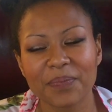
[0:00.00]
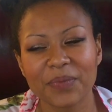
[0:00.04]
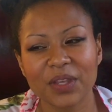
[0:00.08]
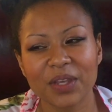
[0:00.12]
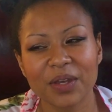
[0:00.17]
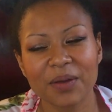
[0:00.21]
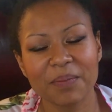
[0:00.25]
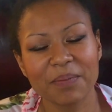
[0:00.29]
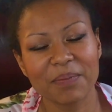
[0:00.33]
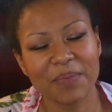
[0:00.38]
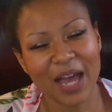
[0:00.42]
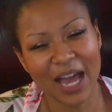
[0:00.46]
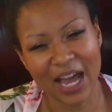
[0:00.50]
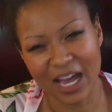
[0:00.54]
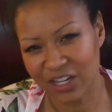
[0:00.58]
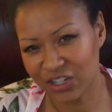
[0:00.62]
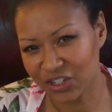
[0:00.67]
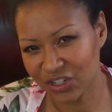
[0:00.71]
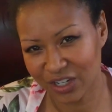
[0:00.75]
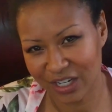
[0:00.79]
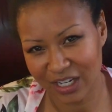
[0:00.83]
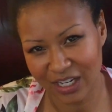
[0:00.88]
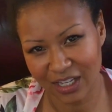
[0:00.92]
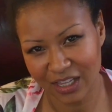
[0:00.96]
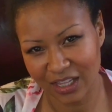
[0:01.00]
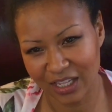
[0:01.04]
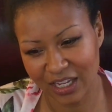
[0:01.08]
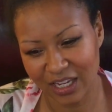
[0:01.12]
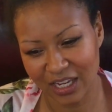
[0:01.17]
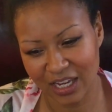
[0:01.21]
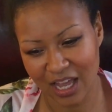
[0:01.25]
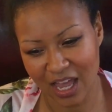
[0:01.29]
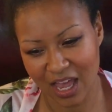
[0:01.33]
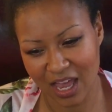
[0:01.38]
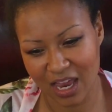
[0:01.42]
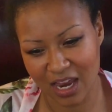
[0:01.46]

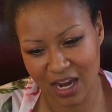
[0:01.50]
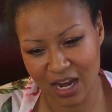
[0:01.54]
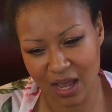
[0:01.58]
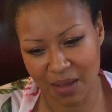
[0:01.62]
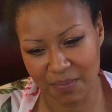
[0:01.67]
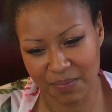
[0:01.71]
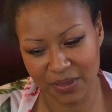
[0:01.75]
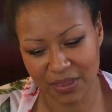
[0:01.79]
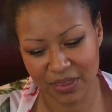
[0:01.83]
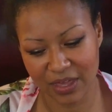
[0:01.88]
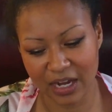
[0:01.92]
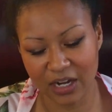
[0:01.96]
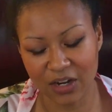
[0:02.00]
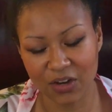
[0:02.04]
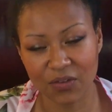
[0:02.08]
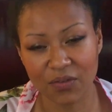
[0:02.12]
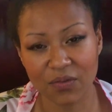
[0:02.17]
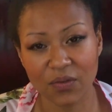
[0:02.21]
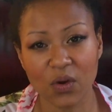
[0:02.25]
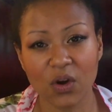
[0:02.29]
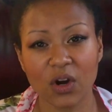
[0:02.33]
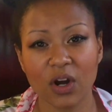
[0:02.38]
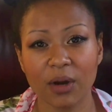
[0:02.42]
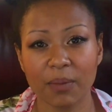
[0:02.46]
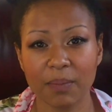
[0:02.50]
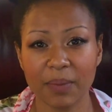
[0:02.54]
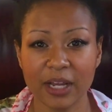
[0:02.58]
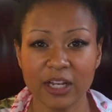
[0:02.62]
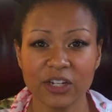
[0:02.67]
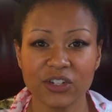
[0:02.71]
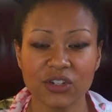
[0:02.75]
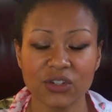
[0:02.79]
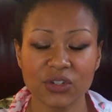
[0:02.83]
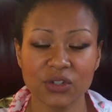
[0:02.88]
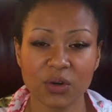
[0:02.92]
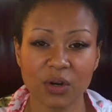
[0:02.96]
compassionately and empathetic for our
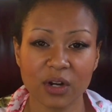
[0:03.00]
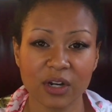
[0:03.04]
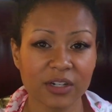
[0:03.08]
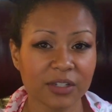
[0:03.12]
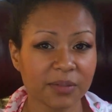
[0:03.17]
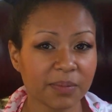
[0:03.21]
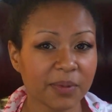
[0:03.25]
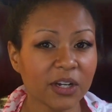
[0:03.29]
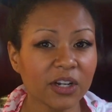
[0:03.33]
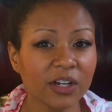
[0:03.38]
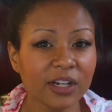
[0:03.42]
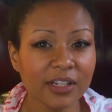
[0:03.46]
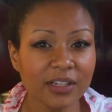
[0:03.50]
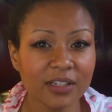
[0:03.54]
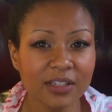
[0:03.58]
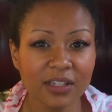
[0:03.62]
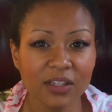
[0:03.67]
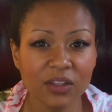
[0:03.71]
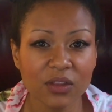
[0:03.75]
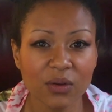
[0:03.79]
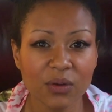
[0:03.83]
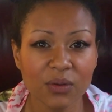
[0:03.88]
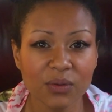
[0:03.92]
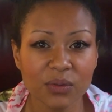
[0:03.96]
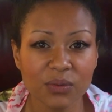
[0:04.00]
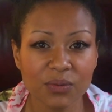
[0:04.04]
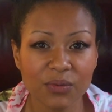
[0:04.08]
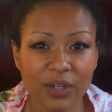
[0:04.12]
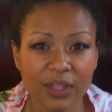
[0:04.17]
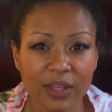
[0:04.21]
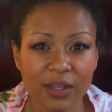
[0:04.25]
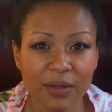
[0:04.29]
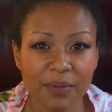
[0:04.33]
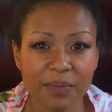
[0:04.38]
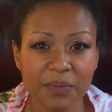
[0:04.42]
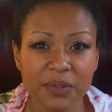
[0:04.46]
patients who are experiencing those
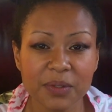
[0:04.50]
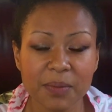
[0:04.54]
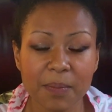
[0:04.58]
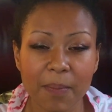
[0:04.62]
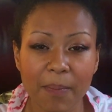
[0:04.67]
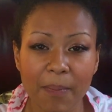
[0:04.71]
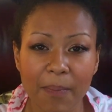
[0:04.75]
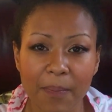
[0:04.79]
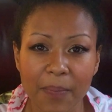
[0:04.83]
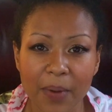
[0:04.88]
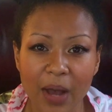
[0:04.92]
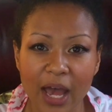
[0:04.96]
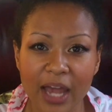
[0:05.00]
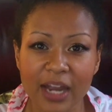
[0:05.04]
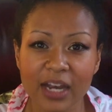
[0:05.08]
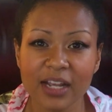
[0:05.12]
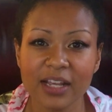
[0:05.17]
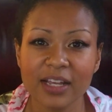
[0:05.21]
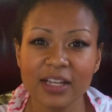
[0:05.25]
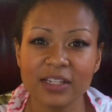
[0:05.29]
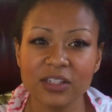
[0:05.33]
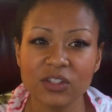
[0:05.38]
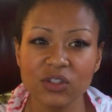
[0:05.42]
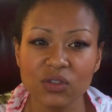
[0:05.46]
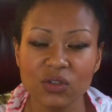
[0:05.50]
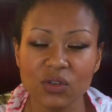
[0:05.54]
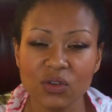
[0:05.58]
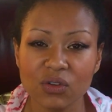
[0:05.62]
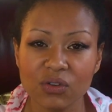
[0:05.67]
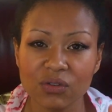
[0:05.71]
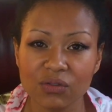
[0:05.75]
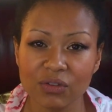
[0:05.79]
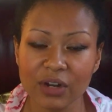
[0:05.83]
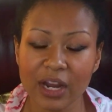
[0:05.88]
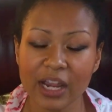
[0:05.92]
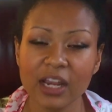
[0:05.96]
rhythms, but it's
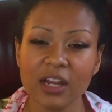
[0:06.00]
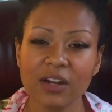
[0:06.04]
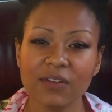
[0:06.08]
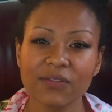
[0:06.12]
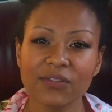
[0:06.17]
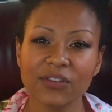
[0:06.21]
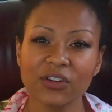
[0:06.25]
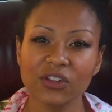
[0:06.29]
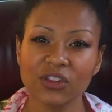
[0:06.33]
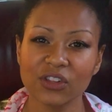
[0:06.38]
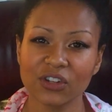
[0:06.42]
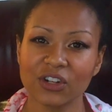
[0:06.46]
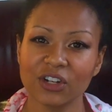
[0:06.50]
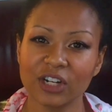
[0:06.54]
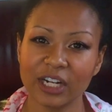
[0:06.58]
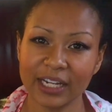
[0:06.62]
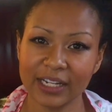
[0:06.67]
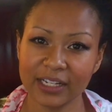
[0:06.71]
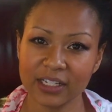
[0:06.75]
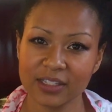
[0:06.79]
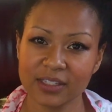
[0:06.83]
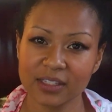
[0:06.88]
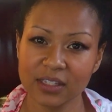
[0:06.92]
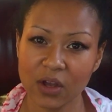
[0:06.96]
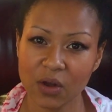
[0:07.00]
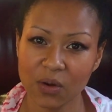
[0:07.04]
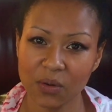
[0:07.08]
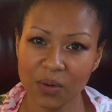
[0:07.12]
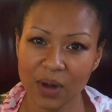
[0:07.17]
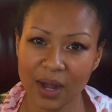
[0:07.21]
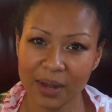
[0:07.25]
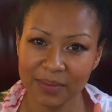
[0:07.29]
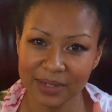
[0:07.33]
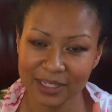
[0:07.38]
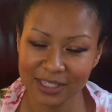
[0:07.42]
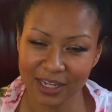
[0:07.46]
great for learning. So
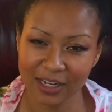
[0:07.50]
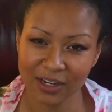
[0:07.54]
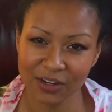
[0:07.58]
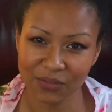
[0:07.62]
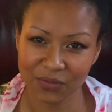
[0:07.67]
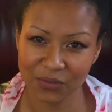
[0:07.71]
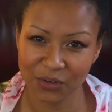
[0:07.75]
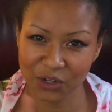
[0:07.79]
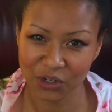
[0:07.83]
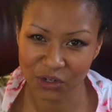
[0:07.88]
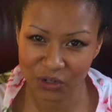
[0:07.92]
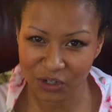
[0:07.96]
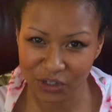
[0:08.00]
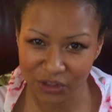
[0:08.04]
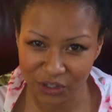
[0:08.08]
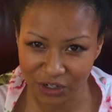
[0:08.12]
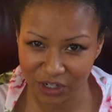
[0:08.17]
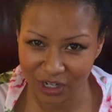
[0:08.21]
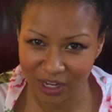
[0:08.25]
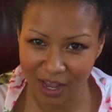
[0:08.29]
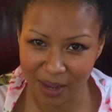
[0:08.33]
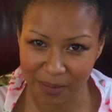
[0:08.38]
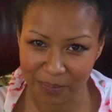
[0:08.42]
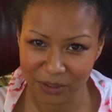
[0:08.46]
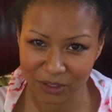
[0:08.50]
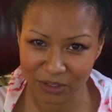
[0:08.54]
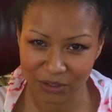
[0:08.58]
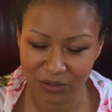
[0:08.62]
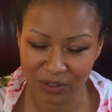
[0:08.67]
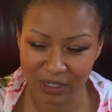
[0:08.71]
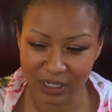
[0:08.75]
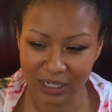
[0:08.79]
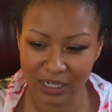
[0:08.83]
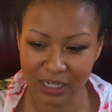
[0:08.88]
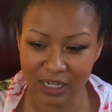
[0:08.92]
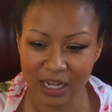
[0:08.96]
I'm excited for your learning
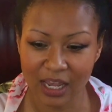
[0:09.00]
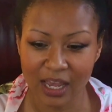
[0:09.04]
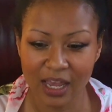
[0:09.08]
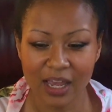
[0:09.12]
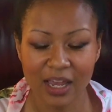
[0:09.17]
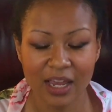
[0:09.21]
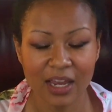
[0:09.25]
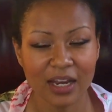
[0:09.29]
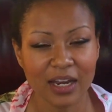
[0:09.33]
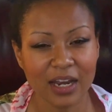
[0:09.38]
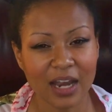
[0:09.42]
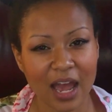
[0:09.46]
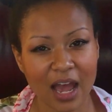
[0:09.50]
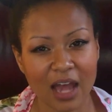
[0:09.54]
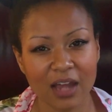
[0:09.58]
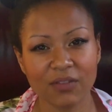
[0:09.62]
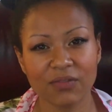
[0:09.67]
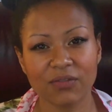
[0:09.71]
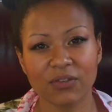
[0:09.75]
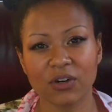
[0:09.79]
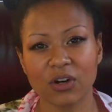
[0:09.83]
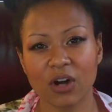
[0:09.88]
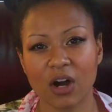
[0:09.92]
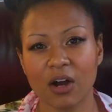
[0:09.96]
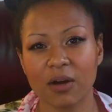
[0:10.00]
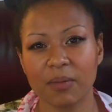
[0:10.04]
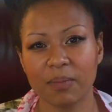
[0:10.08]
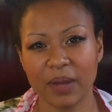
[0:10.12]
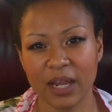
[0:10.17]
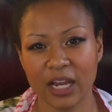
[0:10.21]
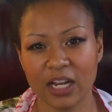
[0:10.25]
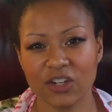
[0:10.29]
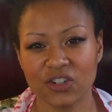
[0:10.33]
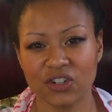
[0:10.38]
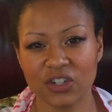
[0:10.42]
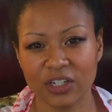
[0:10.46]
opportunity, not for our
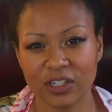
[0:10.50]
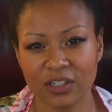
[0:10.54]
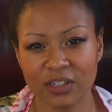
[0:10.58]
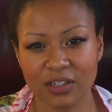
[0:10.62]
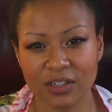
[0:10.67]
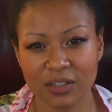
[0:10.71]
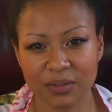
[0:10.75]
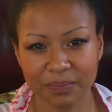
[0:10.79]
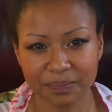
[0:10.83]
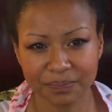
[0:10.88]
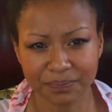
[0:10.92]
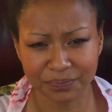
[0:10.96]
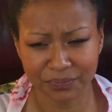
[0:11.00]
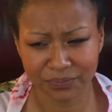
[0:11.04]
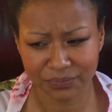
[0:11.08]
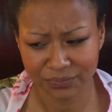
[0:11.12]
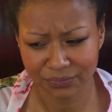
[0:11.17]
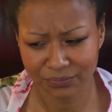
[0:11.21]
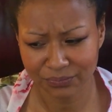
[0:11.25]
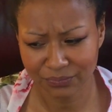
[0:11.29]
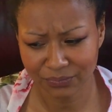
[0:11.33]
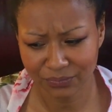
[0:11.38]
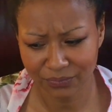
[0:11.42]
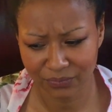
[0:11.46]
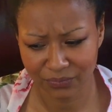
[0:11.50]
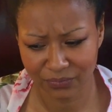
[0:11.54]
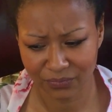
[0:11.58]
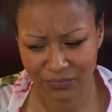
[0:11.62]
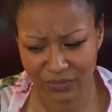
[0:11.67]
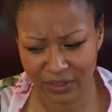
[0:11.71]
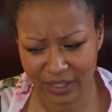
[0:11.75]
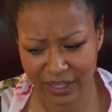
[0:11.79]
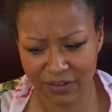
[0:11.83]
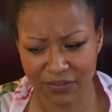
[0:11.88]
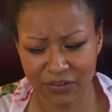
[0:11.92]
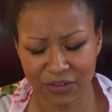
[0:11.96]
patients'
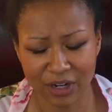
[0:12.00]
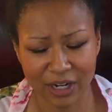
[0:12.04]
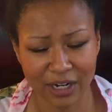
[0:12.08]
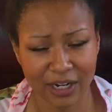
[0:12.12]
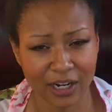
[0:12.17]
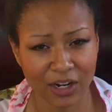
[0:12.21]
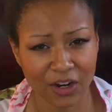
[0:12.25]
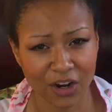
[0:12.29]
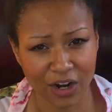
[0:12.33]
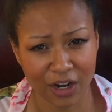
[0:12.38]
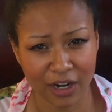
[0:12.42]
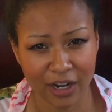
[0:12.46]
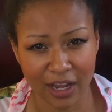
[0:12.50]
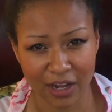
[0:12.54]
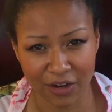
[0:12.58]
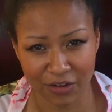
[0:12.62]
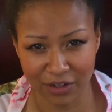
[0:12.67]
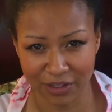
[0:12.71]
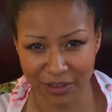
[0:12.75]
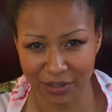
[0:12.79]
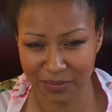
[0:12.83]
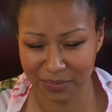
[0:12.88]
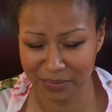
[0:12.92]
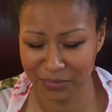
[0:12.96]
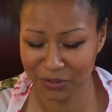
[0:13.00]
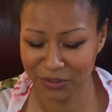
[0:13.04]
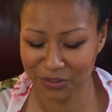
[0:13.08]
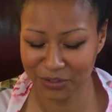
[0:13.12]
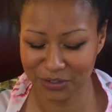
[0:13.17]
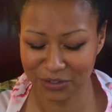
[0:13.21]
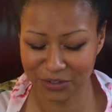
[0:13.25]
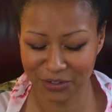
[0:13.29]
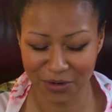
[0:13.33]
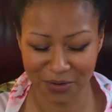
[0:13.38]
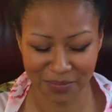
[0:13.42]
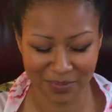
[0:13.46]
life-threatening cardiac rhythm.
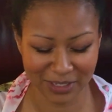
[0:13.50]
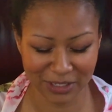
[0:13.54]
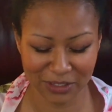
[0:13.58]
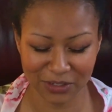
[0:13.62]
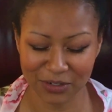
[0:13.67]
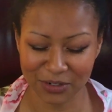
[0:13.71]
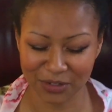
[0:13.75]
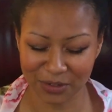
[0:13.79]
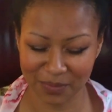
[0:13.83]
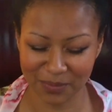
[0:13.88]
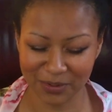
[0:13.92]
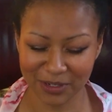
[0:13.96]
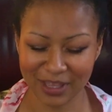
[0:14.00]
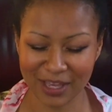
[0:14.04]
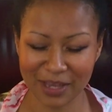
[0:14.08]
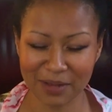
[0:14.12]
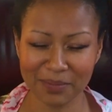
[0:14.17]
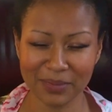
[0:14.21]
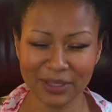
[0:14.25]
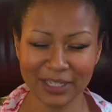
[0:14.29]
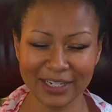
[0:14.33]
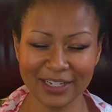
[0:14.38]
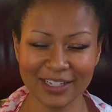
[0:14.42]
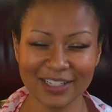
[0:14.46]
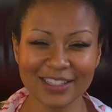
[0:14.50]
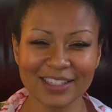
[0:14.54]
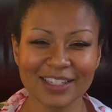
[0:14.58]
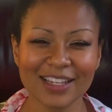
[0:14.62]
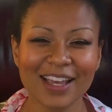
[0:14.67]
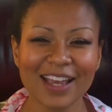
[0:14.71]
Don't misinterpret that, please.